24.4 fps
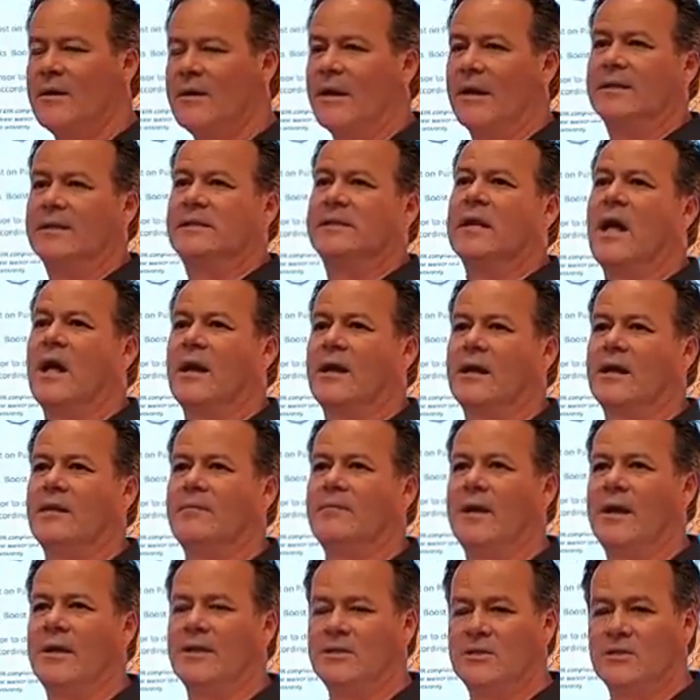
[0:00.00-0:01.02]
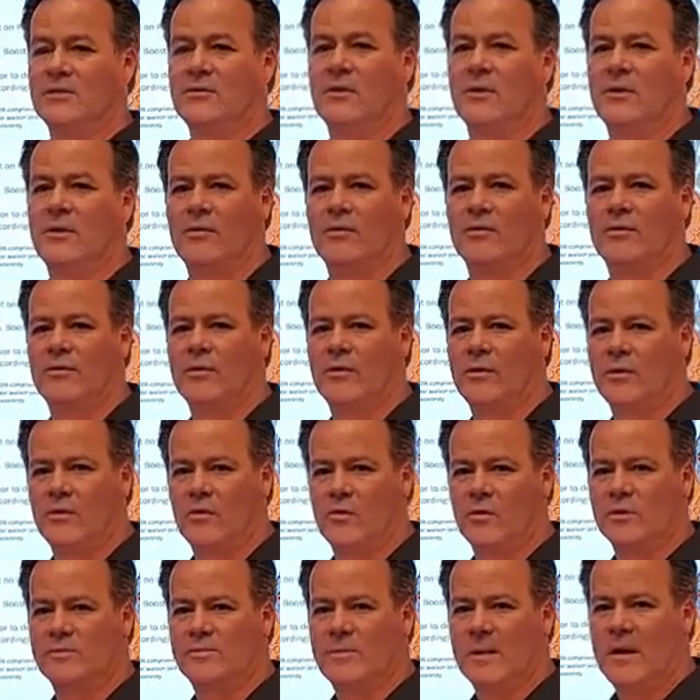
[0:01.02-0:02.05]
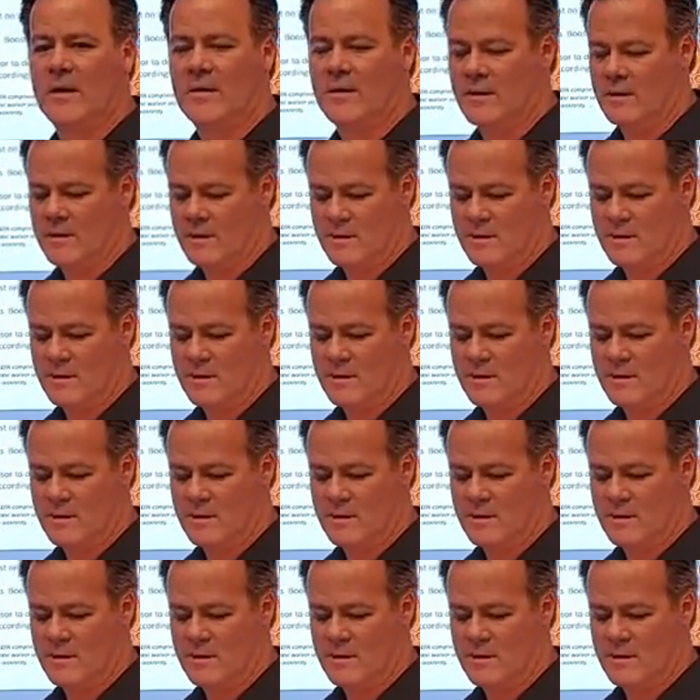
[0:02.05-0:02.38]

it's not going to make 230 horsepower.